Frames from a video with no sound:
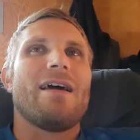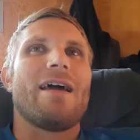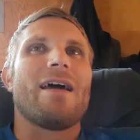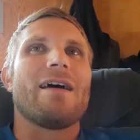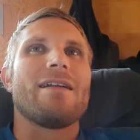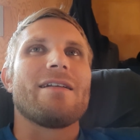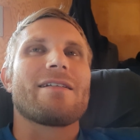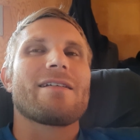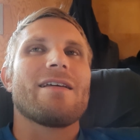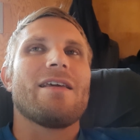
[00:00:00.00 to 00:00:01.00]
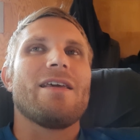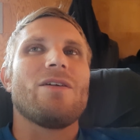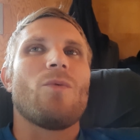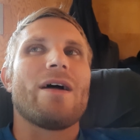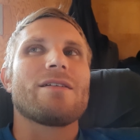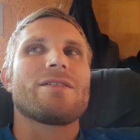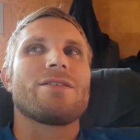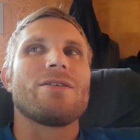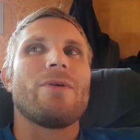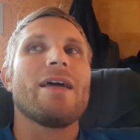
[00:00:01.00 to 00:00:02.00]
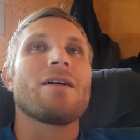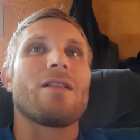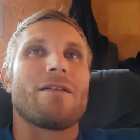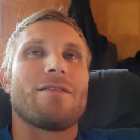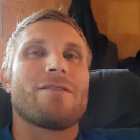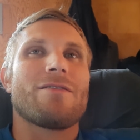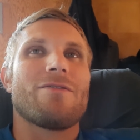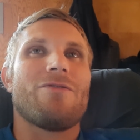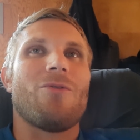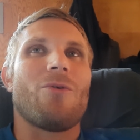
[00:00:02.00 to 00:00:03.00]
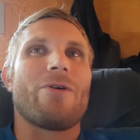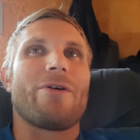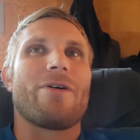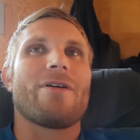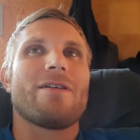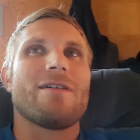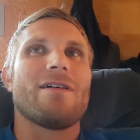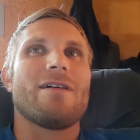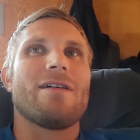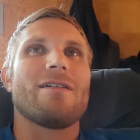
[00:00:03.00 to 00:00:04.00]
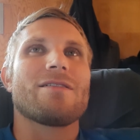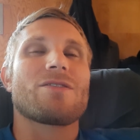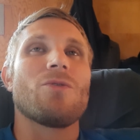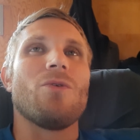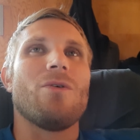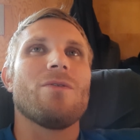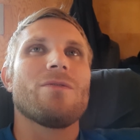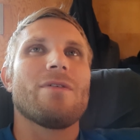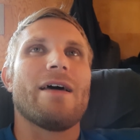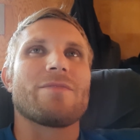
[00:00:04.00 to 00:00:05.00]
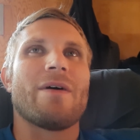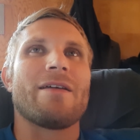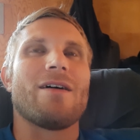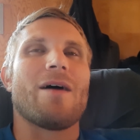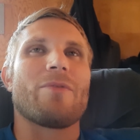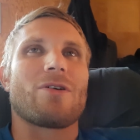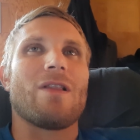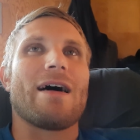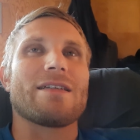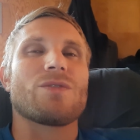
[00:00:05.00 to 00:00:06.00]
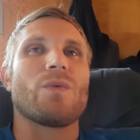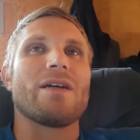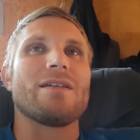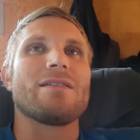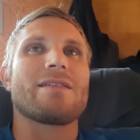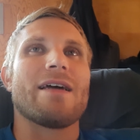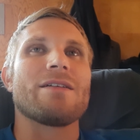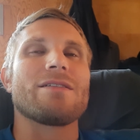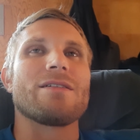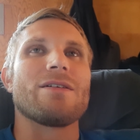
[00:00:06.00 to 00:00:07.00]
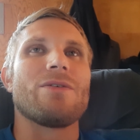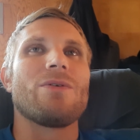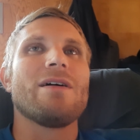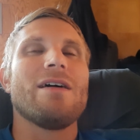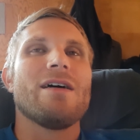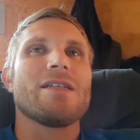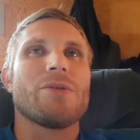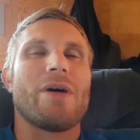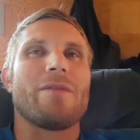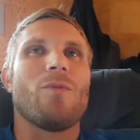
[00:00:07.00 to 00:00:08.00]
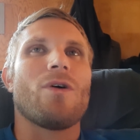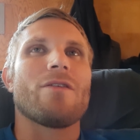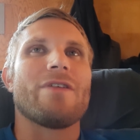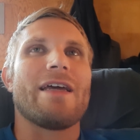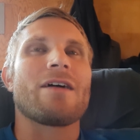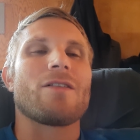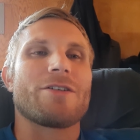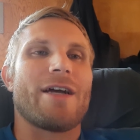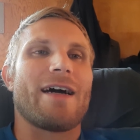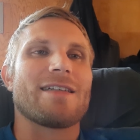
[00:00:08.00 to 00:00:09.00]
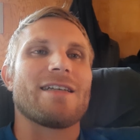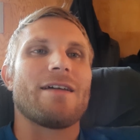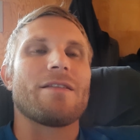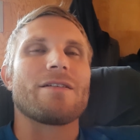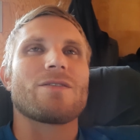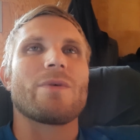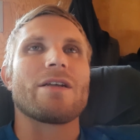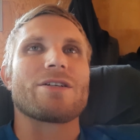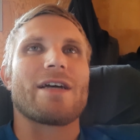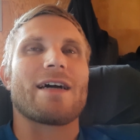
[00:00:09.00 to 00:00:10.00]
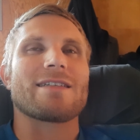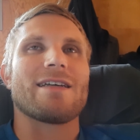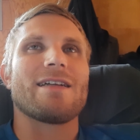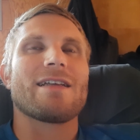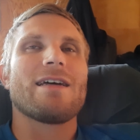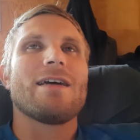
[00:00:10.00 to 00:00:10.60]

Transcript: And he went to England for school, as many upper-class Swedes tend to do. So he had more of an English accent than a Swedish accent.